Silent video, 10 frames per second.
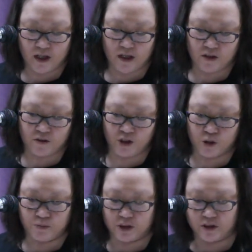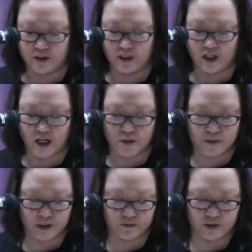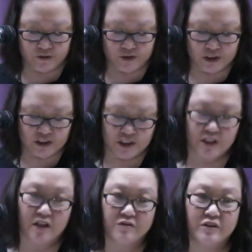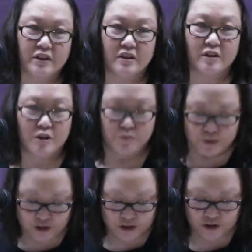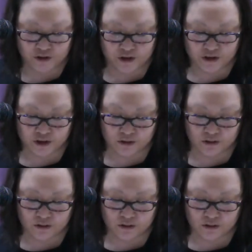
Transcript: and who had more in common with Phyllis Schlafly than Boy George.